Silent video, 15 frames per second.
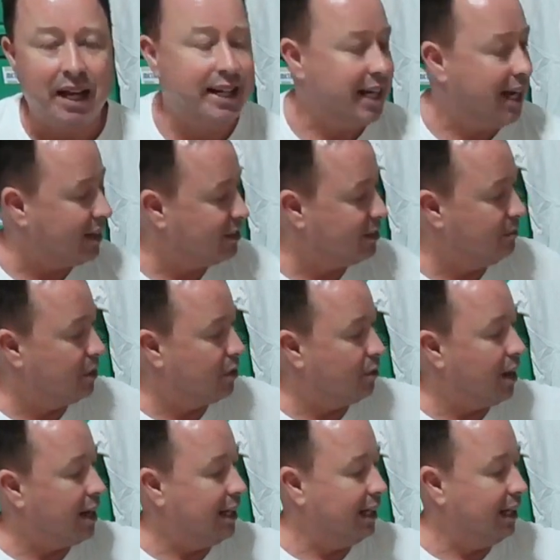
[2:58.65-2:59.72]
And he has some
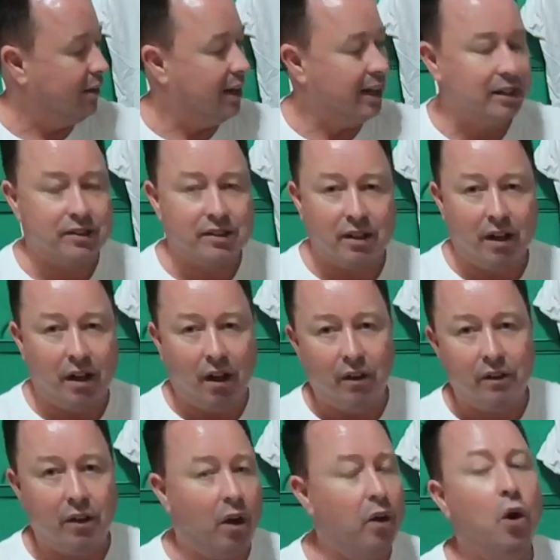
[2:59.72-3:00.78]
great lyrics
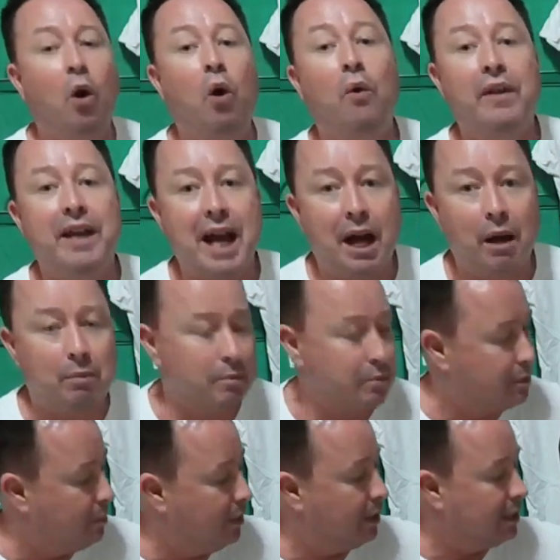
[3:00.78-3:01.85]
on all the
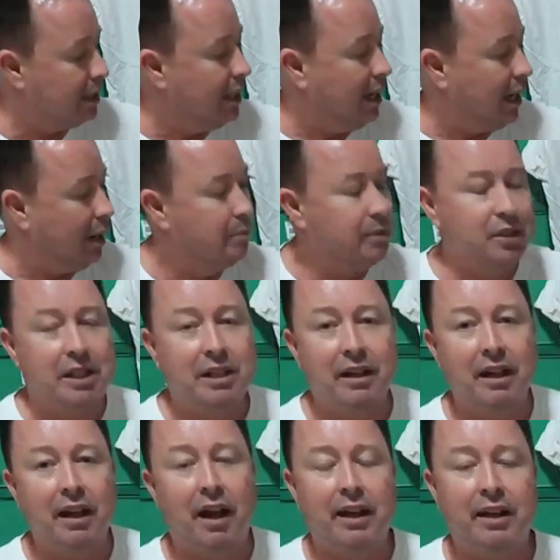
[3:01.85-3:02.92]
albums, but I
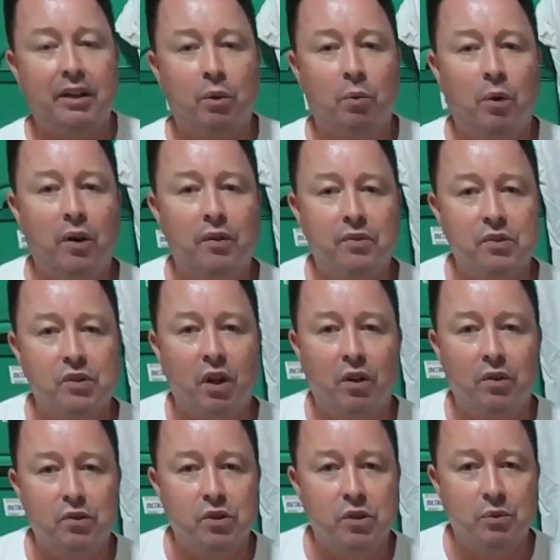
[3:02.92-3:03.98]
particularly like the ones
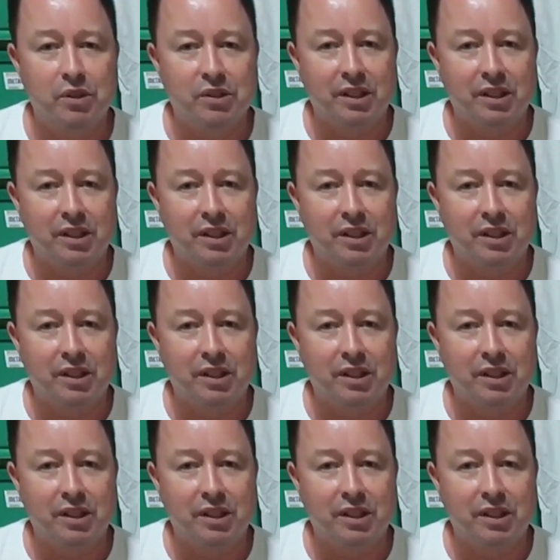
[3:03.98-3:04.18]
on